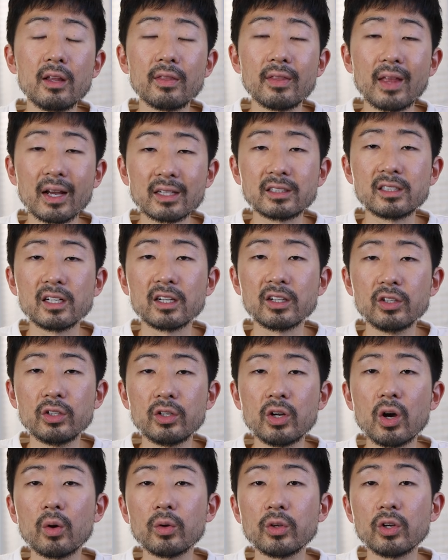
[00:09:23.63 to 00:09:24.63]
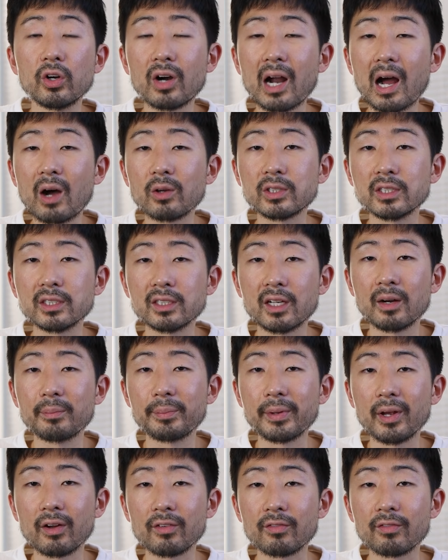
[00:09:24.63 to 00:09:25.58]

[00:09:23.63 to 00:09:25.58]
Next thing you know, your house is going to be